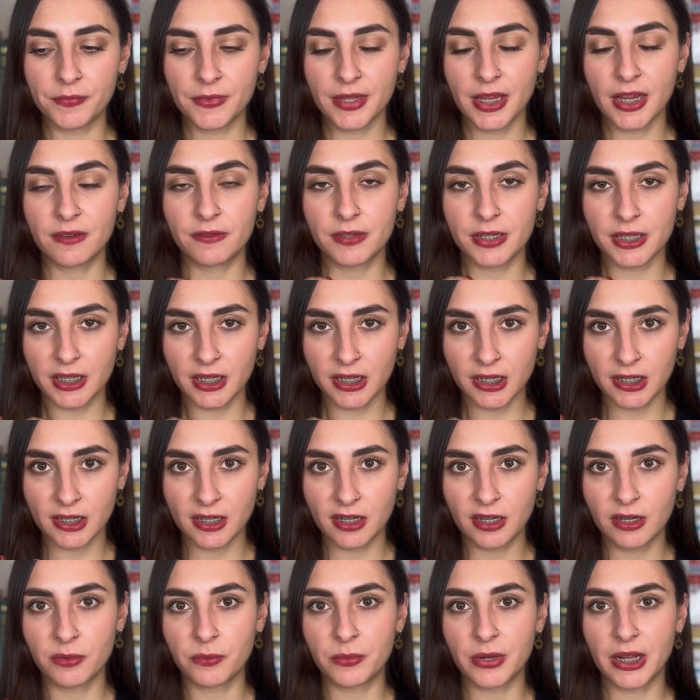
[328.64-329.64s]
every
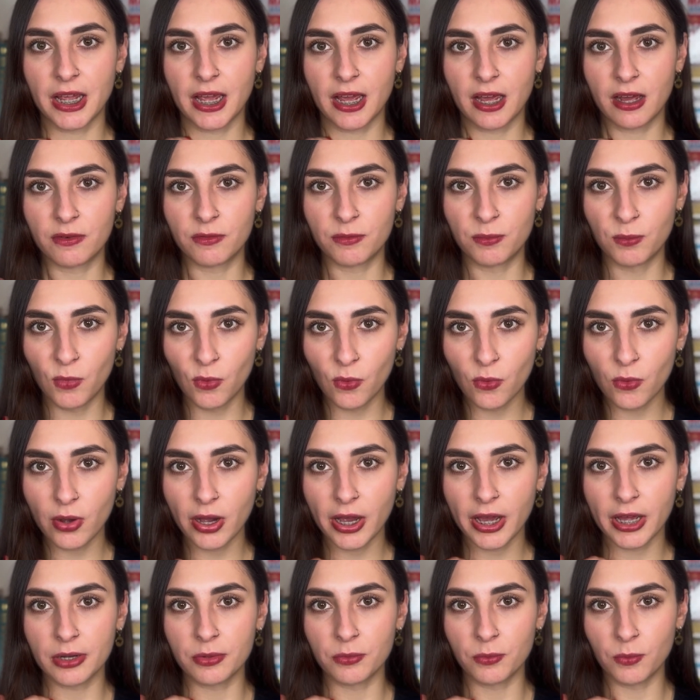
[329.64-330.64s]
year we have
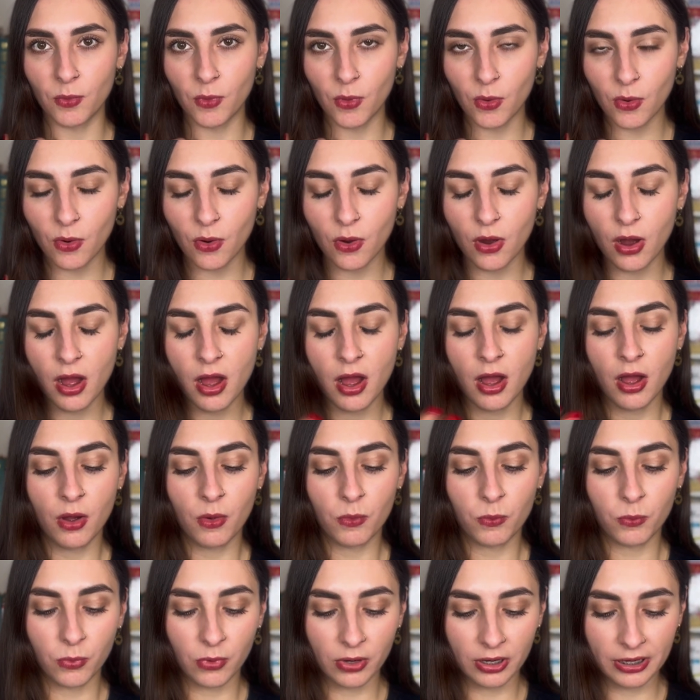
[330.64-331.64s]
more and more
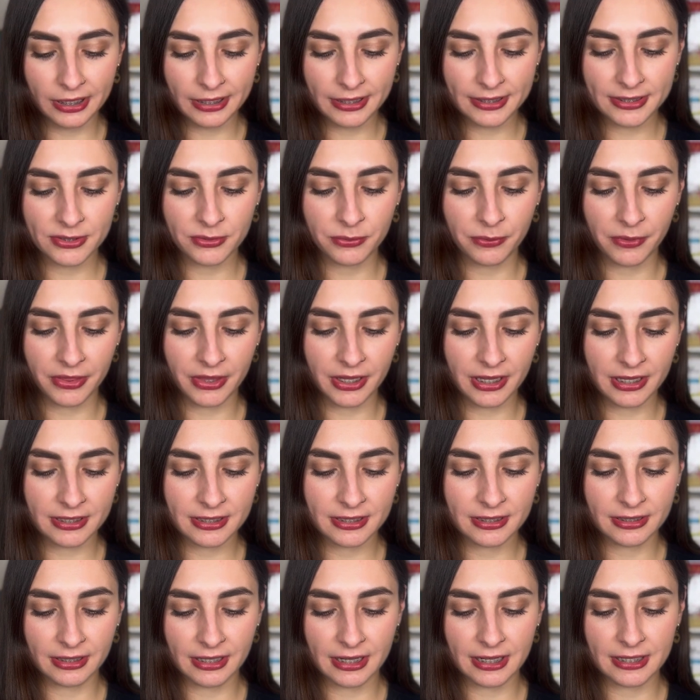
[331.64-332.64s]
words with
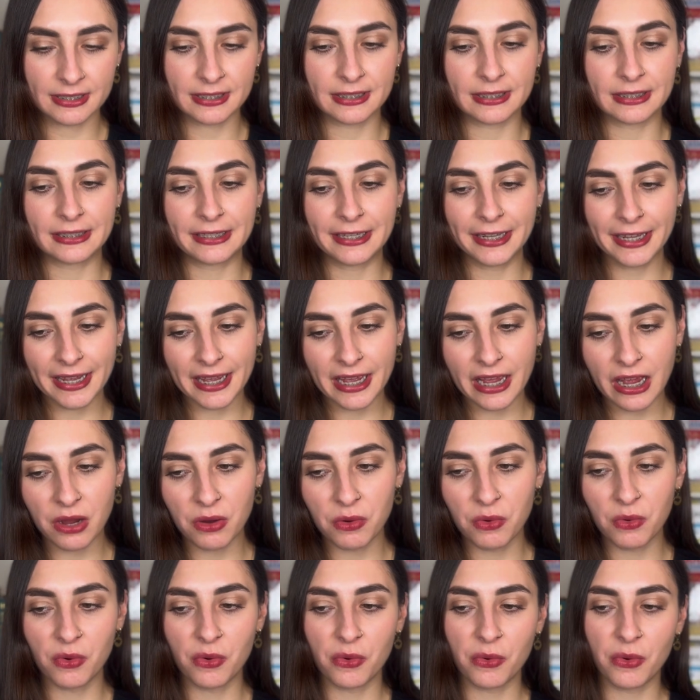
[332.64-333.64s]
this letter ge,
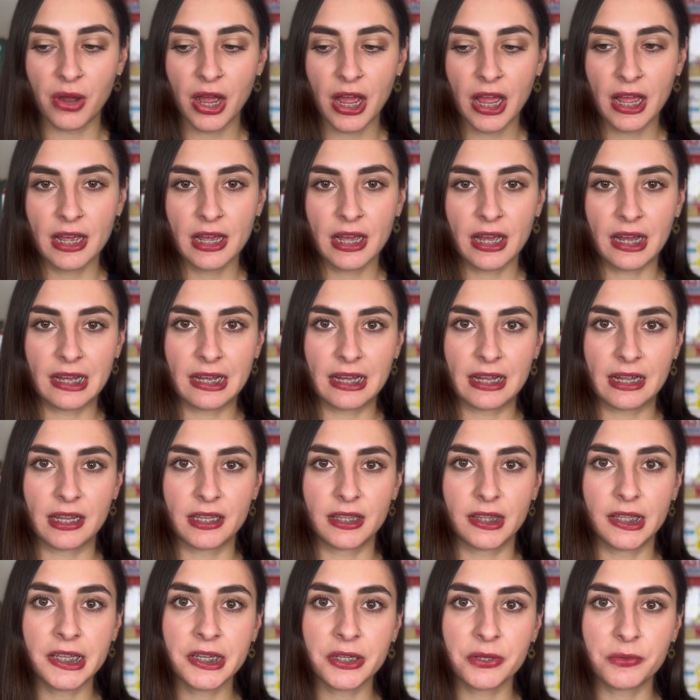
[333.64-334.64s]
or
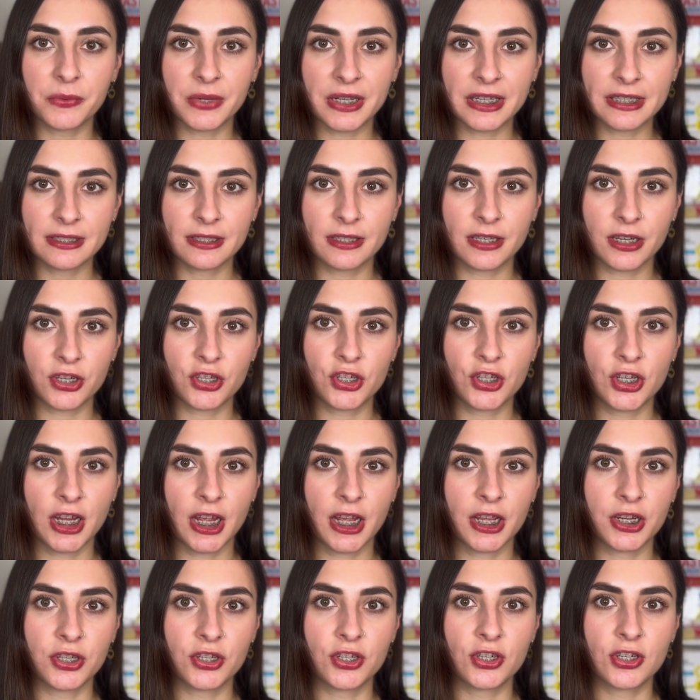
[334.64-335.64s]
linguists, they
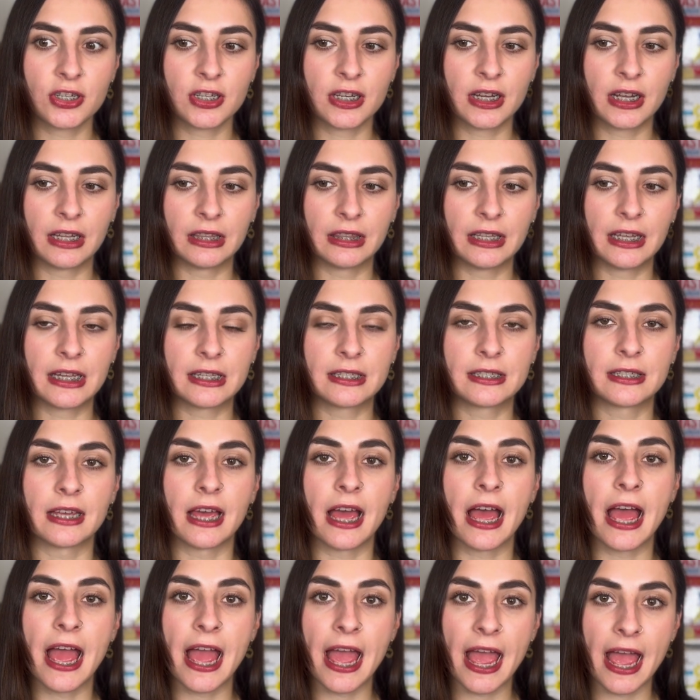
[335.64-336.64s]
change a
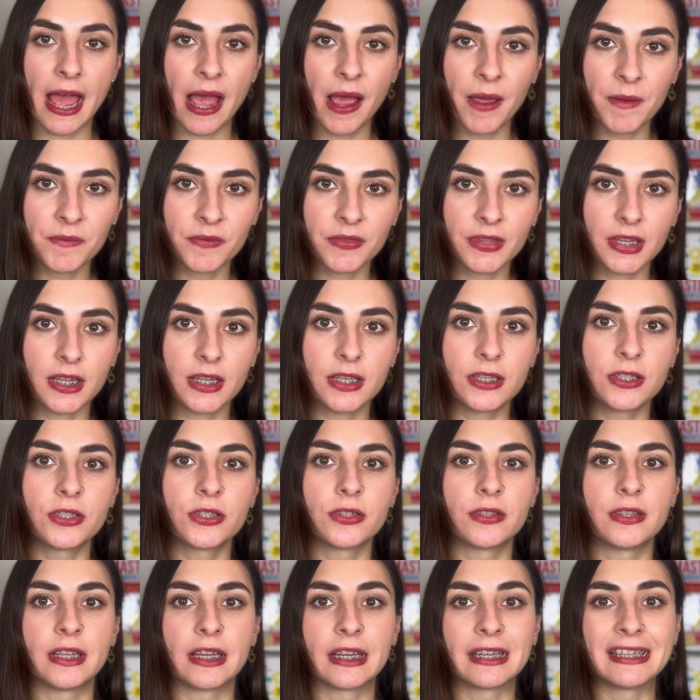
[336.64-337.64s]
letter he
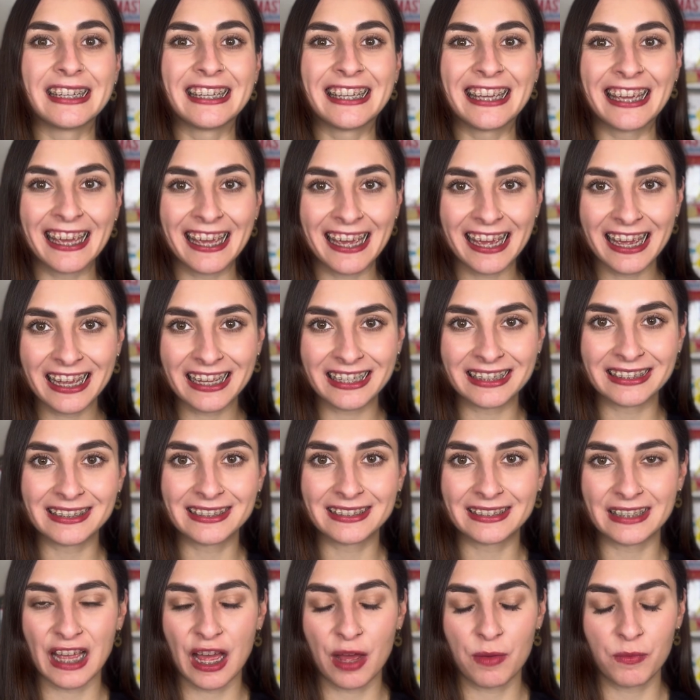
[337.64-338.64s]
into the ge in
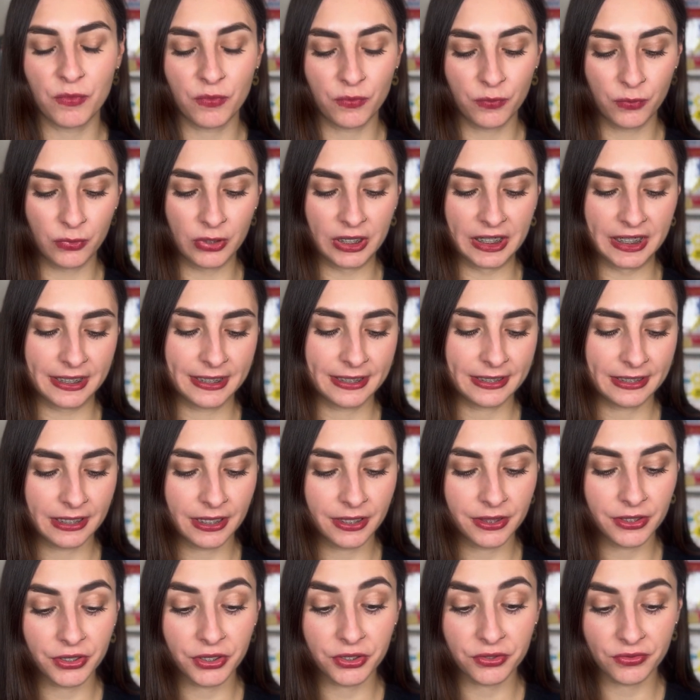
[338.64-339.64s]
some words
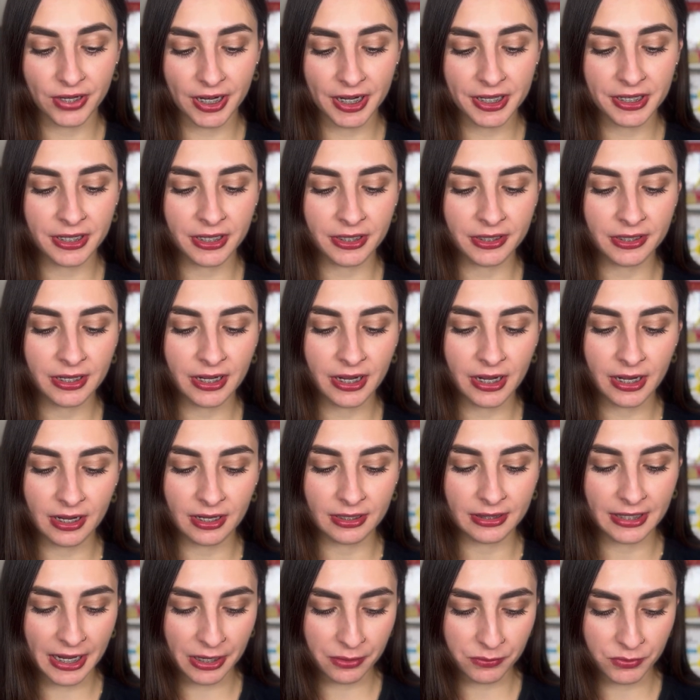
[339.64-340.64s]
in the Ukrainian
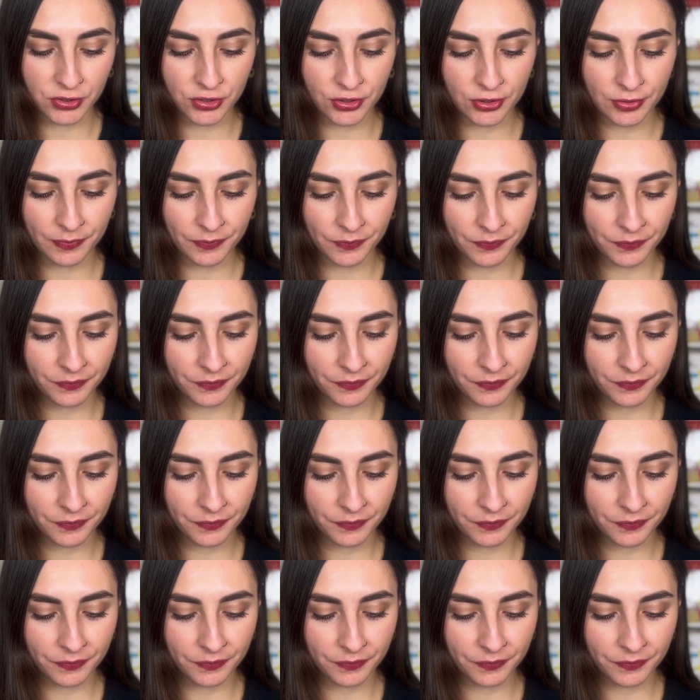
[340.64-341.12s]
language.